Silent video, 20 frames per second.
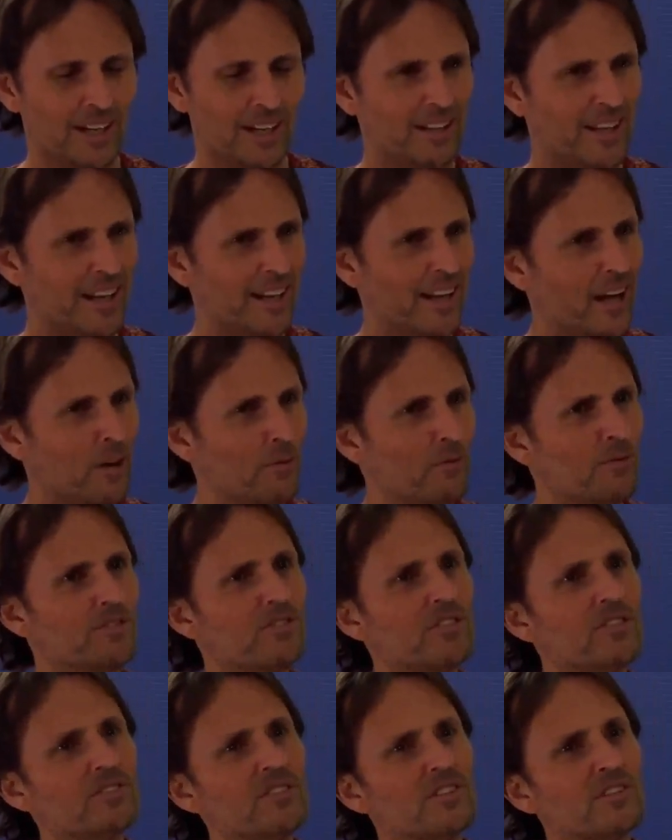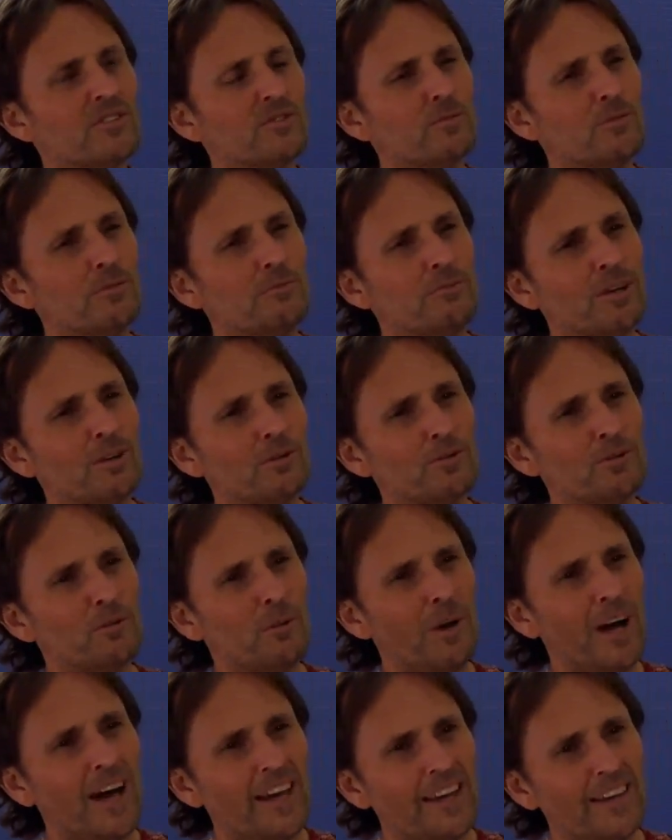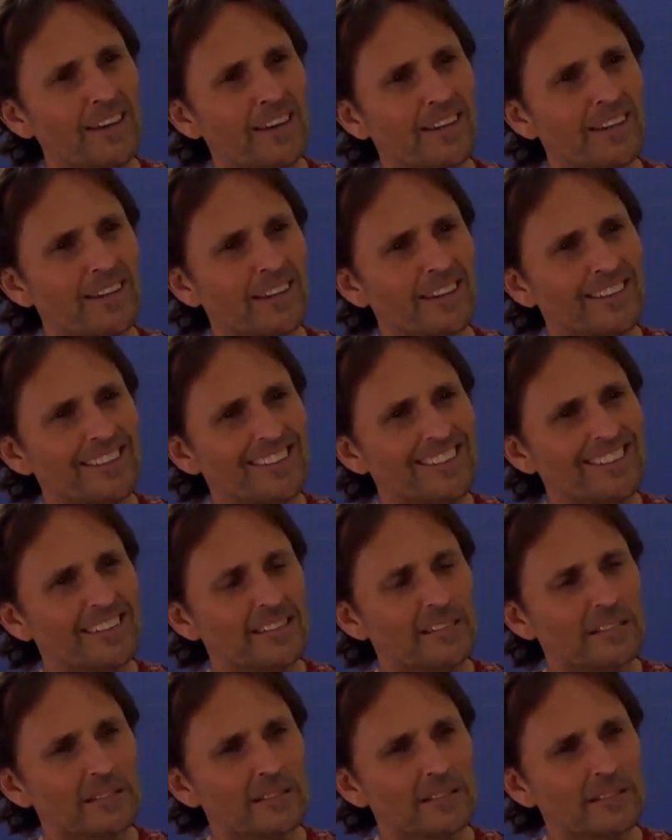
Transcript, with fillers: then our resistance will melt away. Yeah.